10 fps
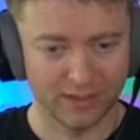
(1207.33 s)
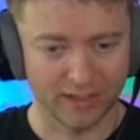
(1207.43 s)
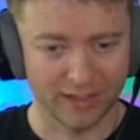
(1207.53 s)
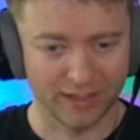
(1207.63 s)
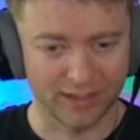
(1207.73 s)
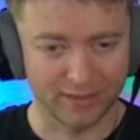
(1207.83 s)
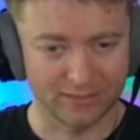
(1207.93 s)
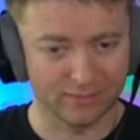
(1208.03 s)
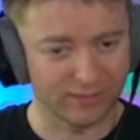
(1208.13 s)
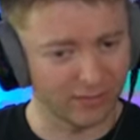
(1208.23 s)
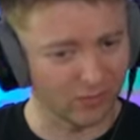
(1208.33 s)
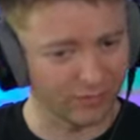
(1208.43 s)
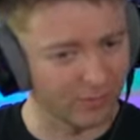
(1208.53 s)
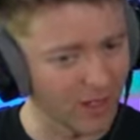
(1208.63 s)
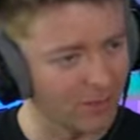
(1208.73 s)
And here,
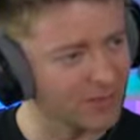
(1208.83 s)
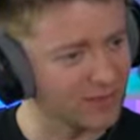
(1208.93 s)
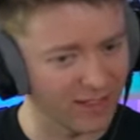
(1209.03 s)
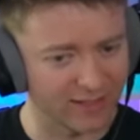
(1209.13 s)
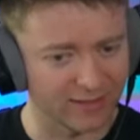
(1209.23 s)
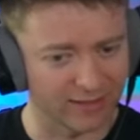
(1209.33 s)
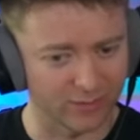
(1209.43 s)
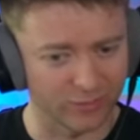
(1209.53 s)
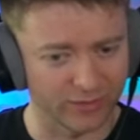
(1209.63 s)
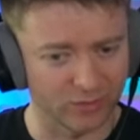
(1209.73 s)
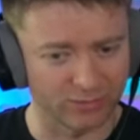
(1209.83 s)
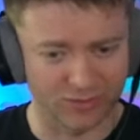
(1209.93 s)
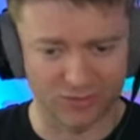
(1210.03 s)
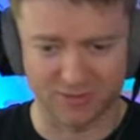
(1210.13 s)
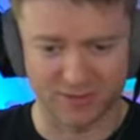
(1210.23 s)
if I'm not mistaken, we go
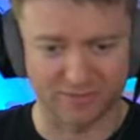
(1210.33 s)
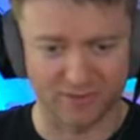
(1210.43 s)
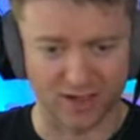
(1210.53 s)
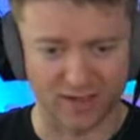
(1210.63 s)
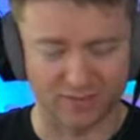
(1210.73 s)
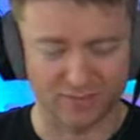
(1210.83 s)
bishop c5.